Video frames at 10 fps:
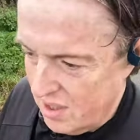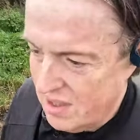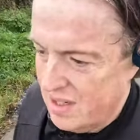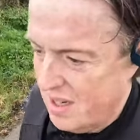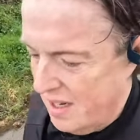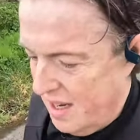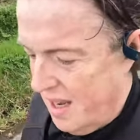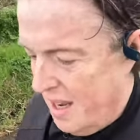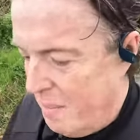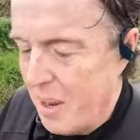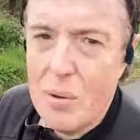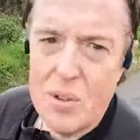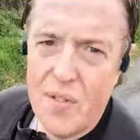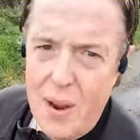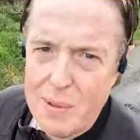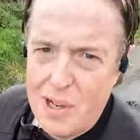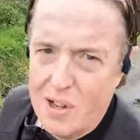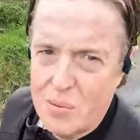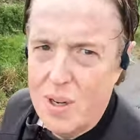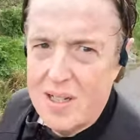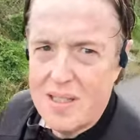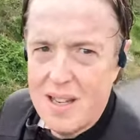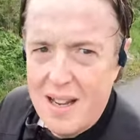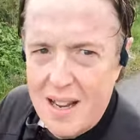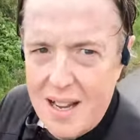But those are the famous last words,